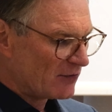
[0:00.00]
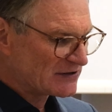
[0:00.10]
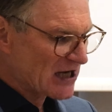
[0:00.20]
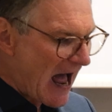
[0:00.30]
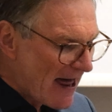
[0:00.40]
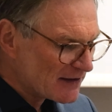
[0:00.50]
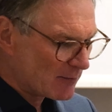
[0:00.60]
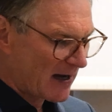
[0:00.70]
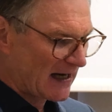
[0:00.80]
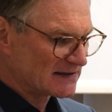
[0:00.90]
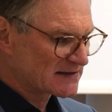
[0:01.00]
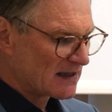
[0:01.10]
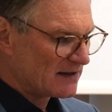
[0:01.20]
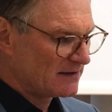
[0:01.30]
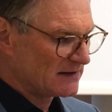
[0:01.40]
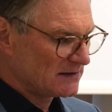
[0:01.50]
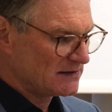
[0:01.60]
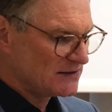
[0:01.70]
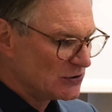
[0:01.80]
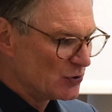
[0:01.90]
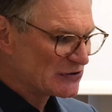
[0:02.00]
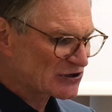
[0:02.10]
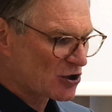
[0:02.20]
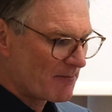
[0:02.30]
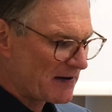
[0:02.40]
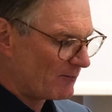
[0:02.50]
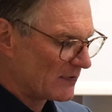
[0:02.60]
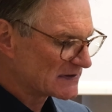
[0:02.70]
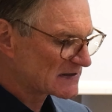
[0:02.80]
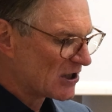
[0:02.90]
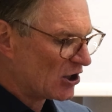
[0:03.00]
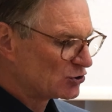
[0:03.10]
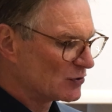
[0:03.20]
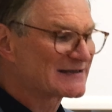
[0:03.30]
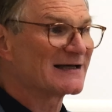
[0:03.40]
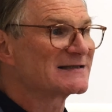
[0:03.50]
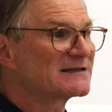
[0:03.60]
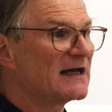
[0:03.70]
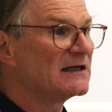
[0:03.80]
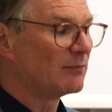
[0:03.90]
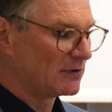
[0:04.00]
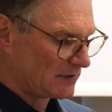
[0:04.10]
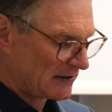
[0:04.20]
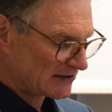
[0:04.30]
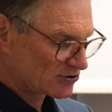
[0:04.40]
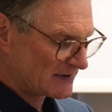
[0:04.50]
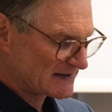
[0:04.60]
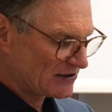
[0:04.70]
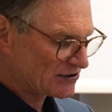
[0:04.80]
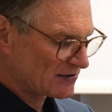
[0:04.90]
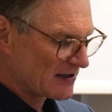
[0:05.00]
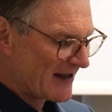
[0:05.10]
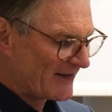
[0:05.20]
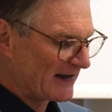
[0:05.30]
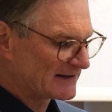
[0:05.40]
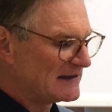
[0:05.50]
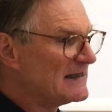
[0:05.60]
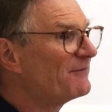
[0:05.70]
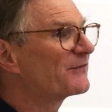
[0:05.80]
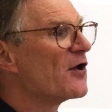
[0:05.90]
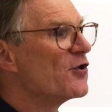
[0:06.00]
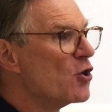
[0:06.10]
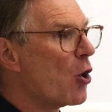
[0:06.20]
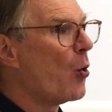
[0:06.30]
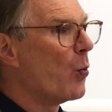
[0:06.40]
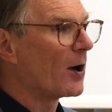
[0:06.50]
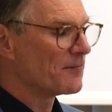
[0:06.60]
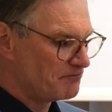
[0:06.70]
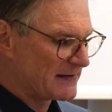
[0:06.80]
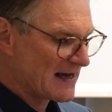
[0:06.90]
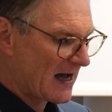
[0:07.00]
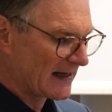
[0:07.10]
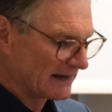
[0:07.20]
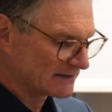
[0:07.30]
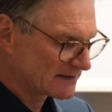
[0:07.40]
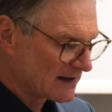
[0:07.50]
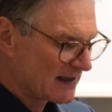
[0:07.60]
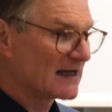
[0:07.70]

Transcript: which undermines the EU's commitments to a sustainable transition that leaves no one behind,